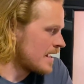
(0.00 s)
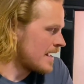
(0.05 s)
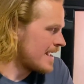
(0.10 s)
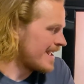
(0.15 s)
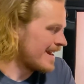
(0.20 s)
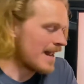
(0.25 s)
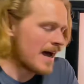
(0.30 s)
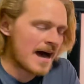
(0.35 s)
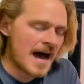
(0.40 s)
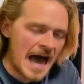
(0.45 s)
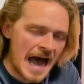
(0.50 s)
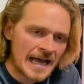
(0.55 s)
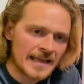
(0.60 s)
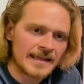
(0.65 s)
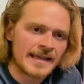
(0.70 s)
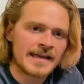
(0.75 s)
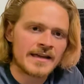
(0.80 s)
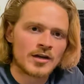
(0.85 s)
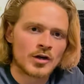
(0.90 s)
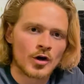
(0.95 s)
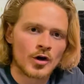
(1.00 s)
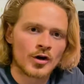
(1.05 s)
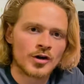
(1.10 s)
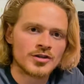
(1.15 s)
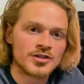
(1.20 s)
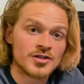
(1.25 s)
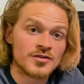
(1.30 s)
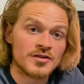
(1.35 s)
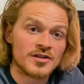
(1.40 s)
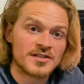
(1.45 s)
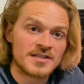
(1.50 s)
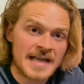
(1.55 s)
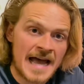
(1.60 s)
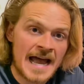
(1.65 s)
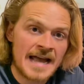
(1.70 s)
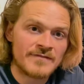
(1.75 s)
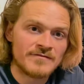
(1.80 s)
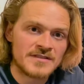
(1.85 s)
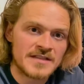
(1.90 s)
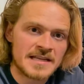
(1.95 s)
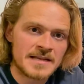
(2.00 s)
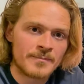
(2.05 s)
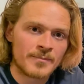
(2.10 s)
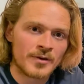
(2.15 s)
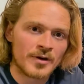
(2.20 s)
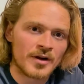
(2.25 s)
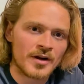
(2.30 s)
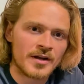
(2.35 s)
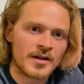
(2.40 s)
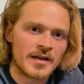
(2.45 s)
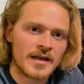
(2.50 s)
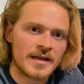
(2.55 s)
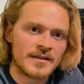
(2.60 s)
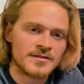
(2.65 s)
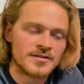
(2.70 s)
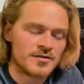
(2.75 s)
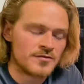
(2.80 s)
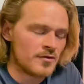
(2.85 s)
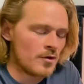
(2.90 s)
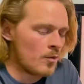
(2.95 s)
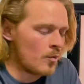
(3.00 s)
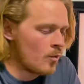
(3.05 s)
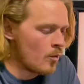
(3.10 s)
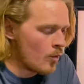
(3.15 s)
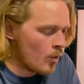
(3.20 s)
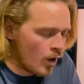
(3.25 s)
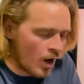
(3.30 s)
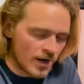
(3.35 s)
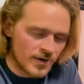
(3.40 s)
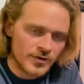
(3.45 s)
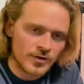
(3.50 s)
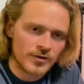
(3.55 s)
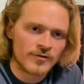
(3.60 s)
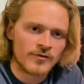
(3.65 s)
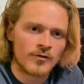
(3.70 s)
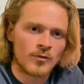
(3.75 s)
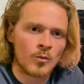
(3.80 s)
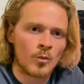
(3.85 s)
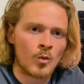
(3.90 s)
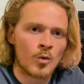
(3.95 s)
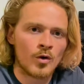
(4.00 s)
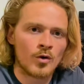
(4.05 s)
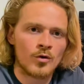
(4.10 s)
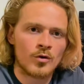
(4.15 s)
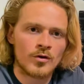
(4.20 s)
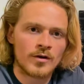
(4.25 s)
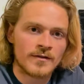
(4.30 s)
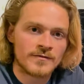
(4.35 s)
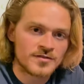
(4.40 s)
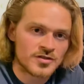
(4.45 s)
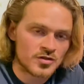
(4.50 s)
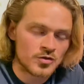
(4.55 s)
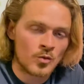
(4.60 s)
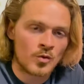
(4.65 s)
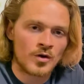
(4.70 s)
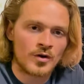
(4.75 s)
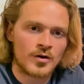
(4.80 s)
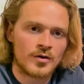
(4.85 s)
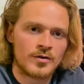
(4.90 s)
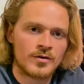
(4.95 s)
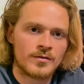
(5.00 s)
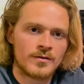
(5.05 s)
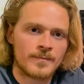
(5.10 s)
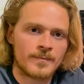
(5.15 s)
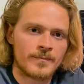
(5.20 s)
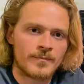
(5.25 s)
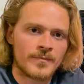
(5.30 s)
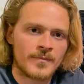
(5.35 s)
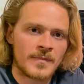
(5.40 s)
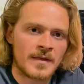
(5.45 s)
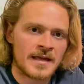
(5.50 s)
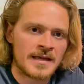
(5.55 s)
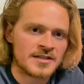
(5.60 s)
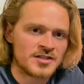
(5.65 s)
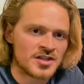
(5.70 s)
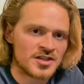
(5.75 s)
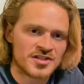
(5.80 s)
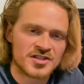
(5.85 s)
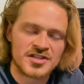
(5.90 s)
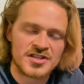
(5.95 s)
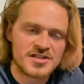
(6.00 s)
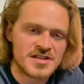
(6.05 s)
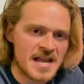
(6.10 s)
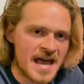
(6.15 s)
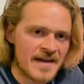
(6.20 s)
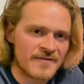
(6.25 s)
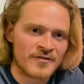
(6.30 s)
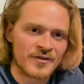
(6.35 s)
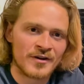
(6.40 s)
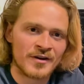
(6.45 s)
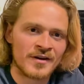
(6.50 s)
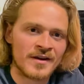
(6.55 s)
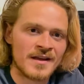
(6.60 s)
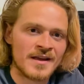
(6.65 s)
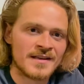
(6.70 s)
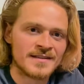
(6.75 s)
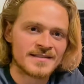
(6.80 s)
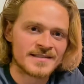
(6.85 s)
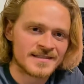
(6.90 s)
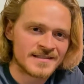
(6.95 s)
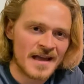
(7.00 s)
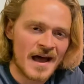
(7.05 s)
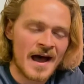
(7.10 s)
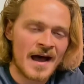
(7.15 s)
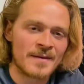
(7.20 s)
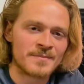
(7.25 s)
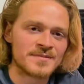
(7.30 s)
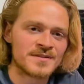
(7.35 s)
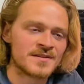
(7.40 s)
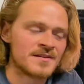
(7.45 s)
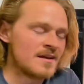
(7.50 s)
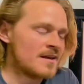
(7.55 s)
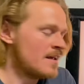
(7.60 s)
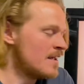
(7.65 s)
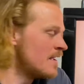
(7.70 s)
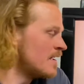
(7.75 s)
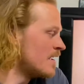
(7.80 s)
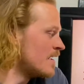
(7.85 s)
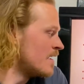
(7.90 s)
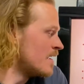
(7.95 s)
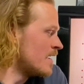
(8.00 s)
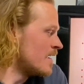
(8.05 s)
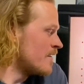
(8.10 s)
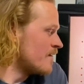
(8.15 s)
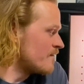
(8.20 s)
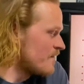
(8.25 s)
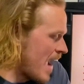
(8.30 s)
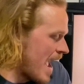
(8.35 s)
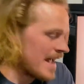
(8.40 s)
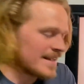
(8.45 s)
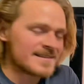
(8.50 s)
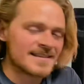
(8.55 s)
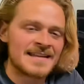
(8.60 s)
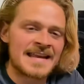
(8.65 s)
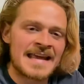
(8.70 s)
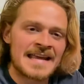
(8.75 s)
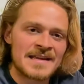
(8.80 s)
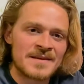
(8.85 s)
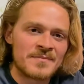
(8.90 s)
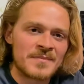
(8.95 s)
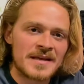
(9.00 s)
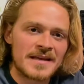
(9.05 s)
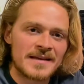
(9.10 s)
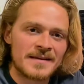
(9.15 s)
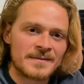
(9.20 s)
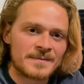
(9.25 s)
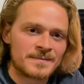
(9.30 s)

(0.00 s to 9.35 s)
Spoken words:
And I highly encourage you to dive deeper into the wonderful world of soil. It just never stops fascinating me.